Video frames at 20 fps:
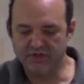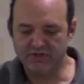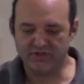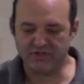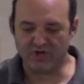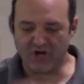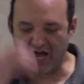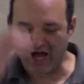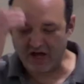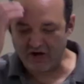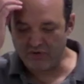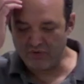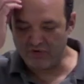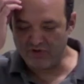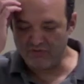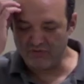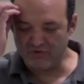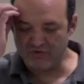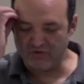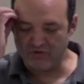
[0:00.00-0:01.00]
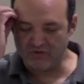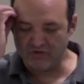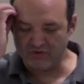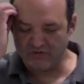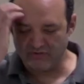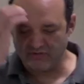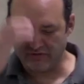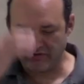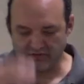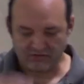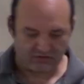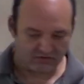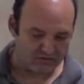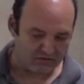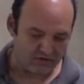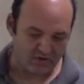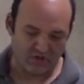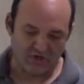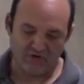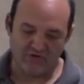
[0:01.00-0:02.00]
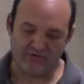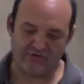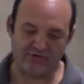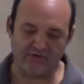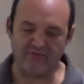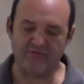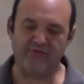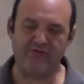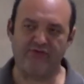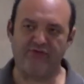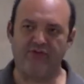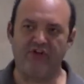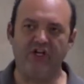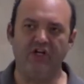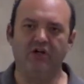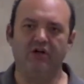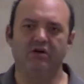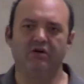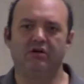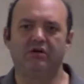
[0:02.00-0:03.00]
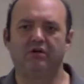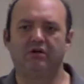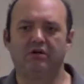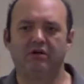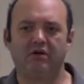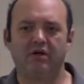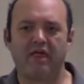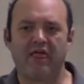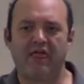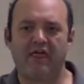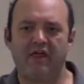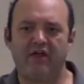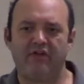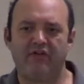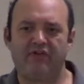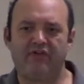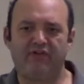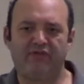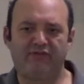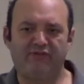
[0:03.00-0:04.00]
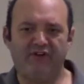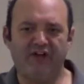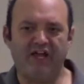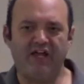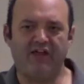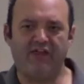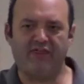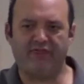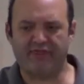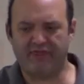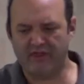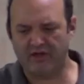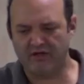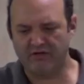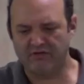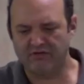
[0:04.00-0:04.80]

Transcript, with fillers: So, how do we move from fear to faith?